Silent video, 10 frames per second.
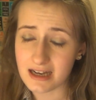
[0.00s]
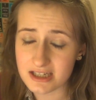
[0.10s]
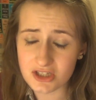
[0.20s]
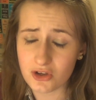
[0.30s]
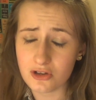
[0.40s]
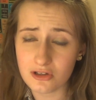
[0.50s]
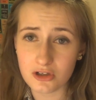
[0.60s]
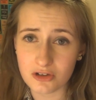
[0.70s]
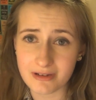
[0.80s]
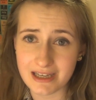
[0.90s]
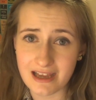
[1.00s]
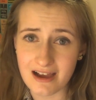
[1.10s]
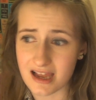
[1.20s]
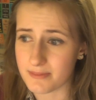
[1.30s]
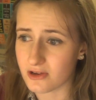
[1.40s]
and I just couldn't look her in the
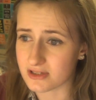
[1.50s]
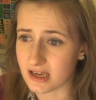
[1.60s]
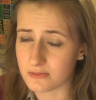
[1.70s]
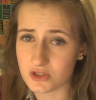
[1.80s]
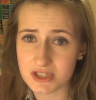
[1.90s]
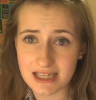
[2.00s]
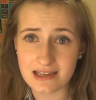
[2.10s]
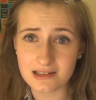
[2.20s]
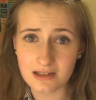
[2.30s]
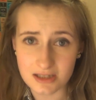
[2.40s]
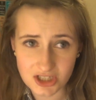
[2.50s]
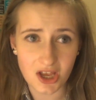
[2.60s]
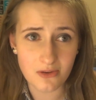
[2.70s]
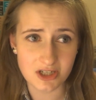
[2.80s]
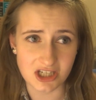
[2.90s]
eye because I was still
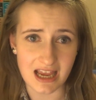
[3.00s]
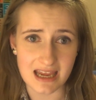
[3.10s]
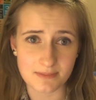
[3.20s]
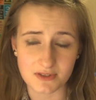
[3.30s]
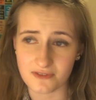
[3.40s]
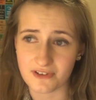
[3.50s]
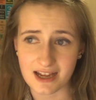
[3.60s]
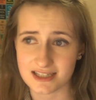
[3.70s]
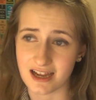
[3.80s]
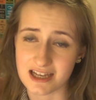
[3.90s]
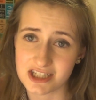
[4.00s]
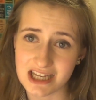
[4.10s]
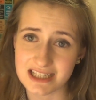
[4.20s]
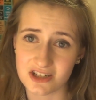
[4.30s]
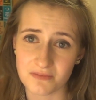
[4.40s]
so ashamed of the fact that I
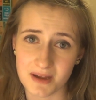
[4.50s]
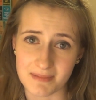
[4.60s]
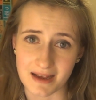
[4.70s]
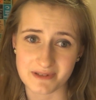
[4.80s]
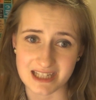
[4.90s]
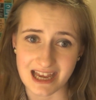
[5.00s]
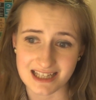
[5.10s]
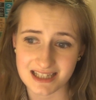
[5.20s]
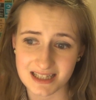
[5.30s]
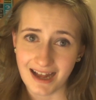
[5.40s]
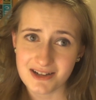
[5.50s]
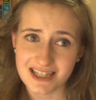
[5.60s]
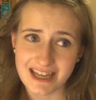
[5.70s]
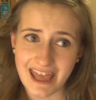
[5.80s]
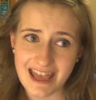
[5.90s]
cheated on my maths tests. How
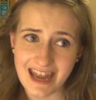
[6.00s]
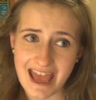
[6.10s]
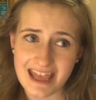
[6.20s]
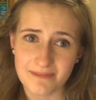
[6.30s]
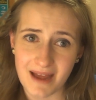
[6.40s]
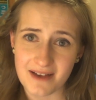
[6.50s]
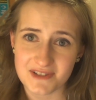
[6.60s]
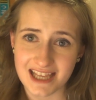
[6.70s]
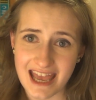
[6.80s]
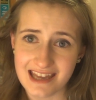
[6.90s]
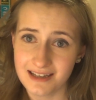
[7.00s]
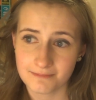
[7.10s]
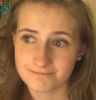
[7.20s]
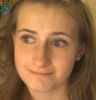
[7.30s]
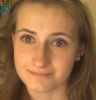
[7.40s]
did I get an A in maths again?
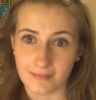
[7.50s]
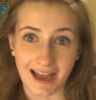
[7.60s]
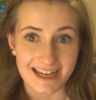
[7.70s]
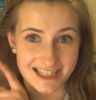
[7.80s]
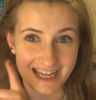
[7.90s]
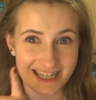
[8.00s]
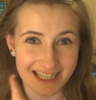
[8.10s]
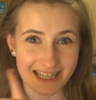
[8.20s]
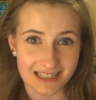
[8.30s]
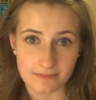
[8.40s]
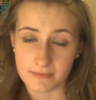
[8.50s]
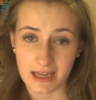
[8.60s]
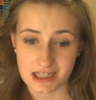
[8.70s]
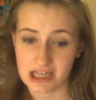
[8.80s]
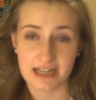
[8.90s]
I cheated.
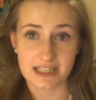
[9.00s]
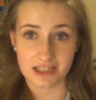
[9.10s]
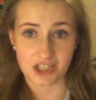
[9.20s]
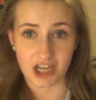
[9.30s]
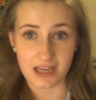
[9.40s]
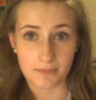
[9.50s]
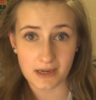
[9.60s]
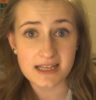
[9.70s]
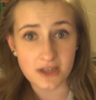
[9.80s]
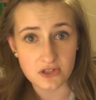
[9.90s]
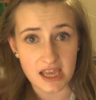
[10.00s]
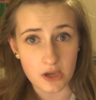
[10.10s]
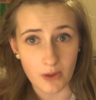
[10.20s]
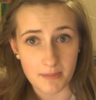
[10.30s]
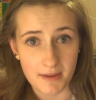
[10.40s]
Actually, I didn't cheat. Please don't
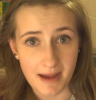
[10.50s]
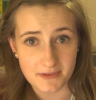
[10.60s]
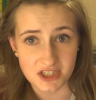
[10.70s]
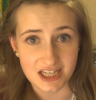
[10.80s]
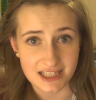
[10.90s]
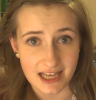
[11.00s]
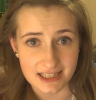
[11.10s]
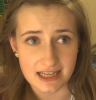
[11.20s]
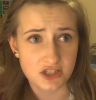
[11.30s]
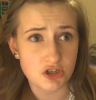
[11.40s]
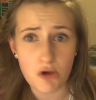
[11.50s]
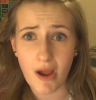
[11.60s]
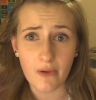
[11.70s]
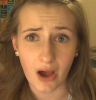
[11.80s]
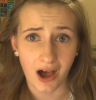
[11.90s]
take away my maths GCSE. Do you know
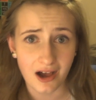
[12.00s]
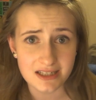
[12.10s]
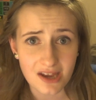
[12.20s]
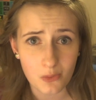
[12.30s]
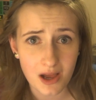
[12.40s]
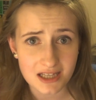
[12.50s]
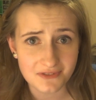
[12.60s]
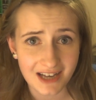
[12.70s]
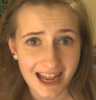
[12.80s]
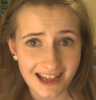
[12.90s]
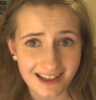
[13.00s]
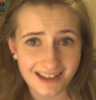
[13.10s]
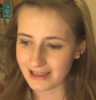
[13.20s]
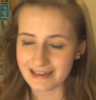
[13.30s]
how hard I worked for that?